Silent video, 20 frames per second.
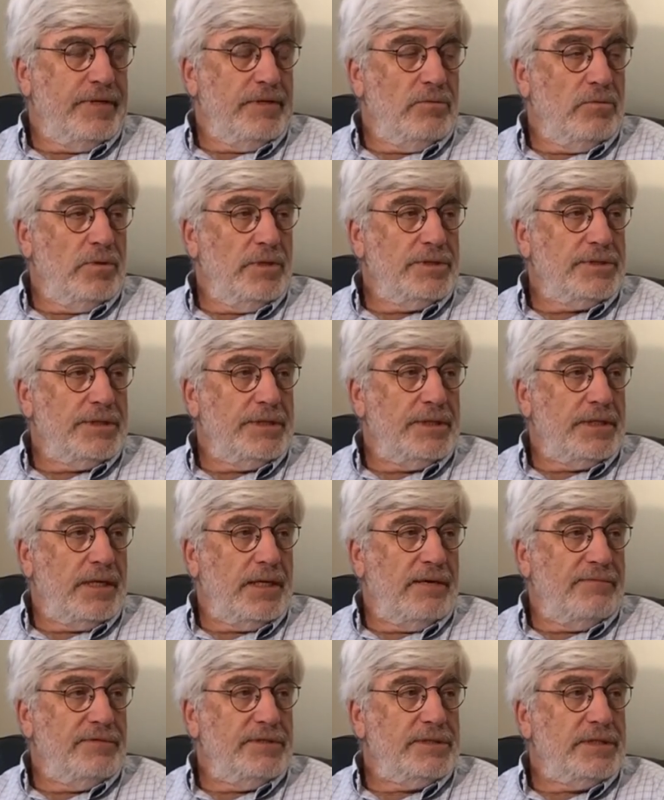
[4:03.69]
I wasn't
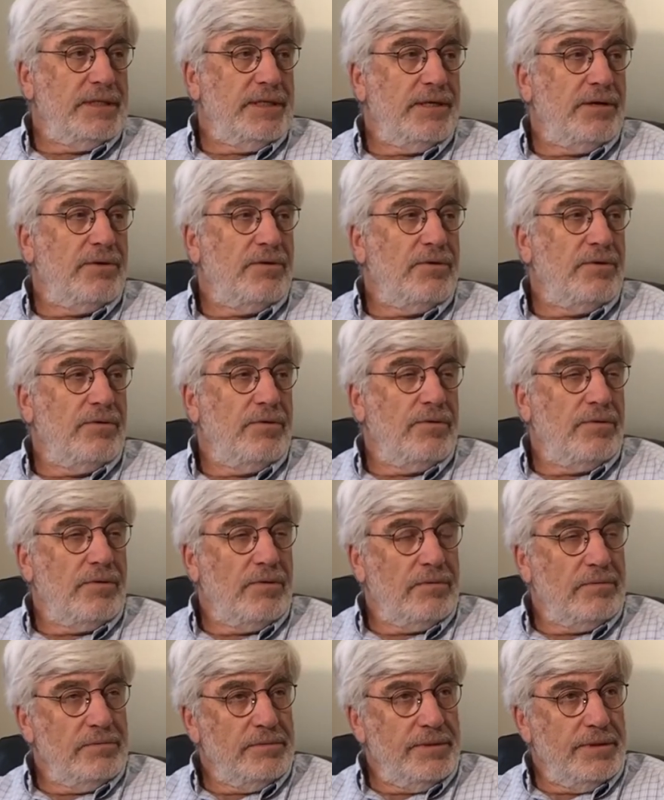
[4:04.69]
obviously,
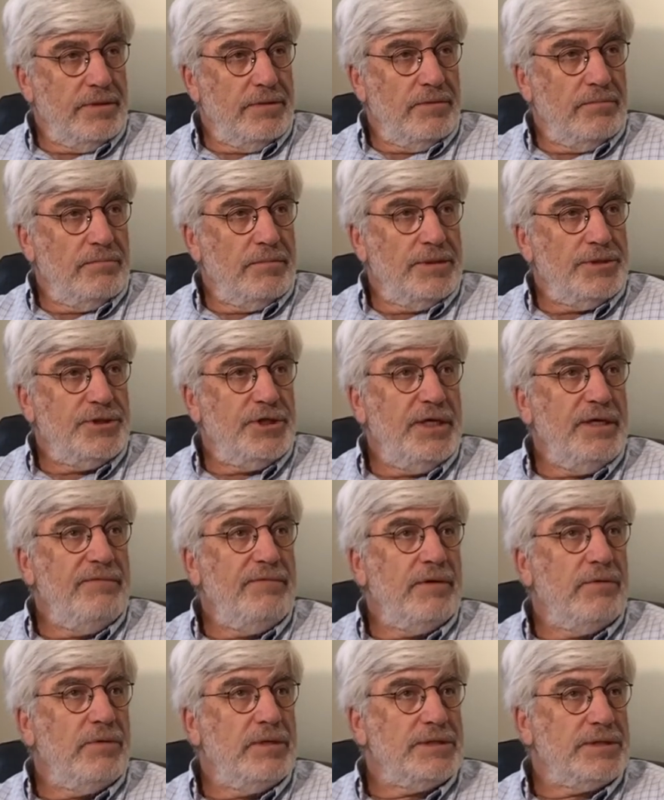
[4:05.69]

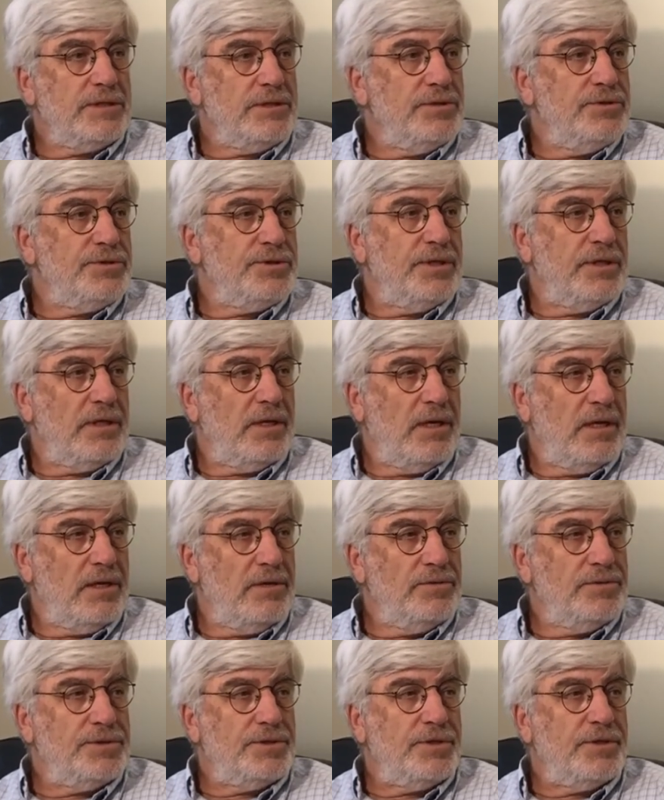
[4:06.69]
achieving resolution and
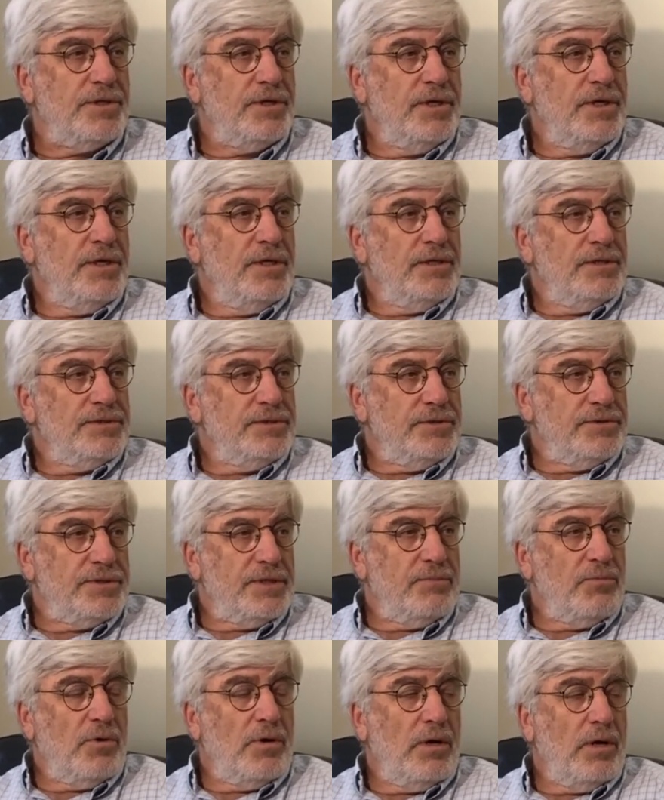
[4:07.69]
closure, so
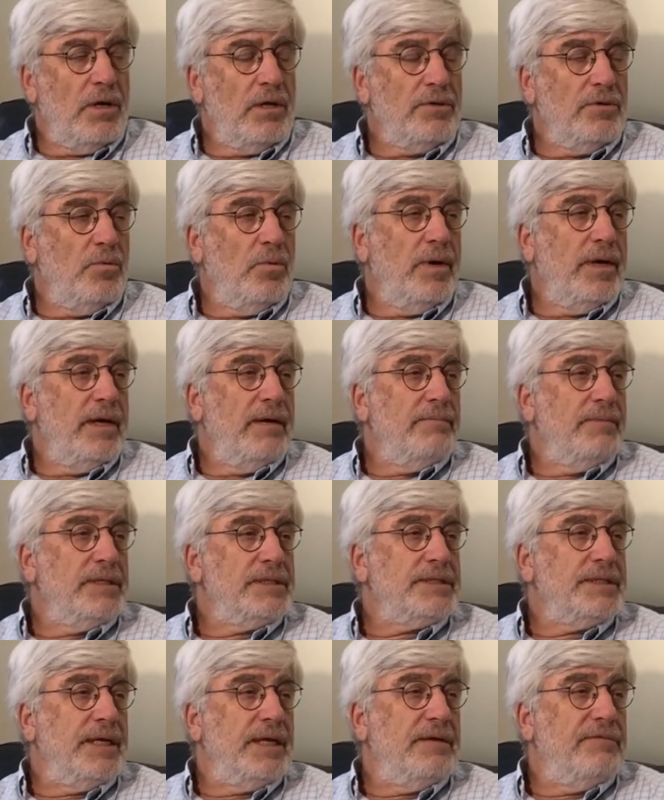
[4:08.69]
somewhere along the way I
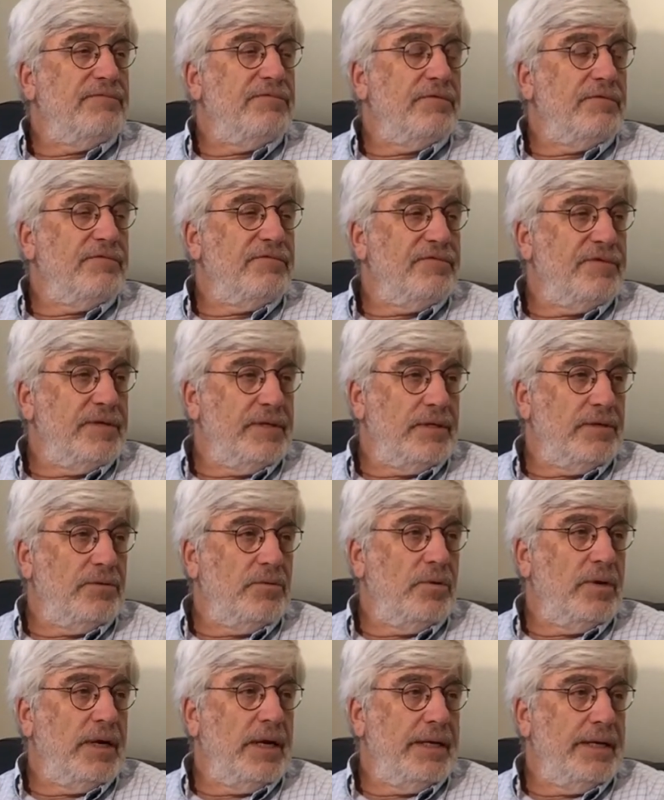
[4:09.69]
must not have fulfilled
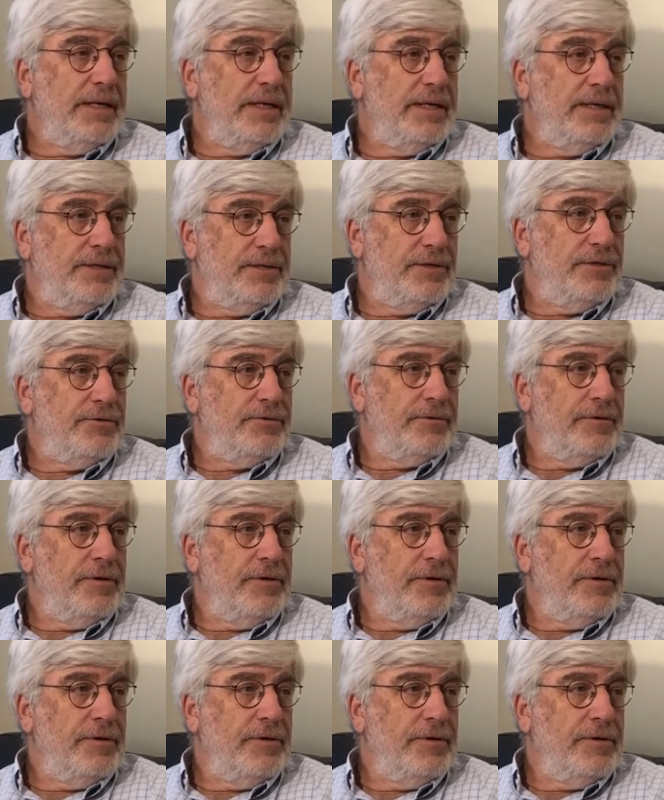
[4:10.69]
what I needed to.